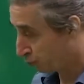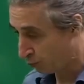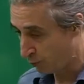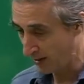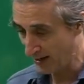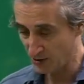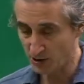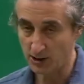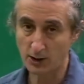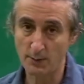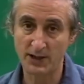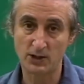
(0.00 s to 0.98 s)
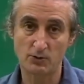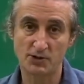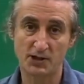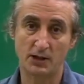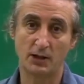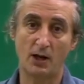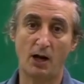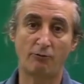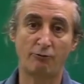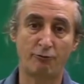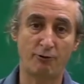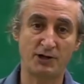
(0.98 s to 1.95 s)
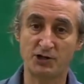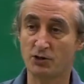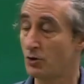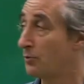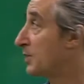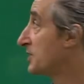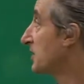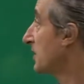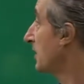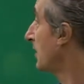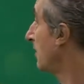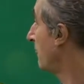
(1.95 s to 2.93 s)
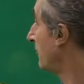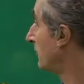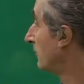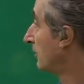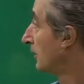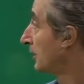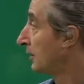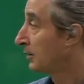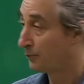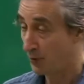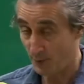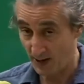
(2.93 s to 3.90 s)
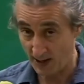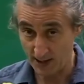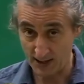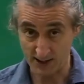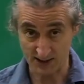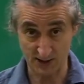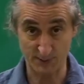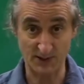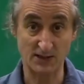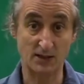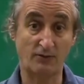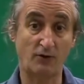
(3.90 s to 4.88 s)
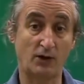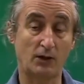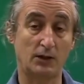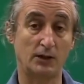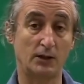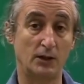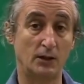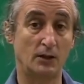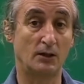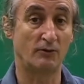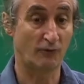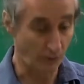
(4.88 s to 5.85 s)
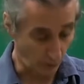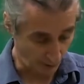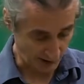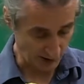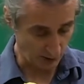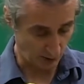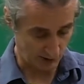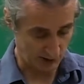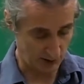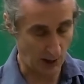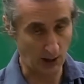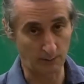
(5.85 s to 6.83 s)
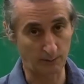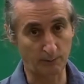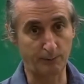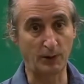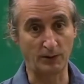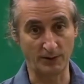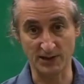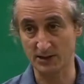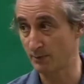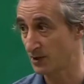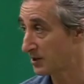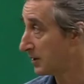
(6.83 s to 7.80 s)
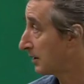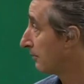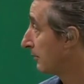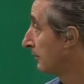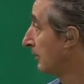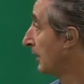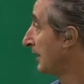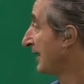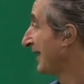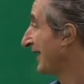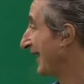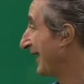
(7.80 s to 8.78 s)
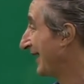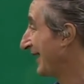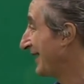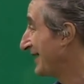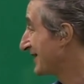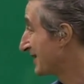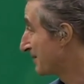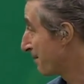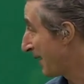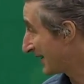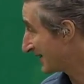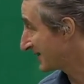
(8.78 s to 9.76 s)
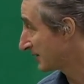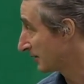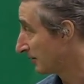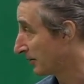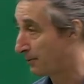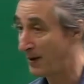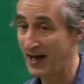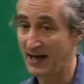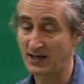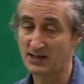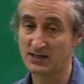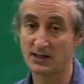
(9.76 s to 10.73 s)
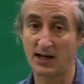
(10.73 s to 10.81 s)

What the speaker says: we're actually going to be using original material prepared prepared specifically for this course, but this material is based on past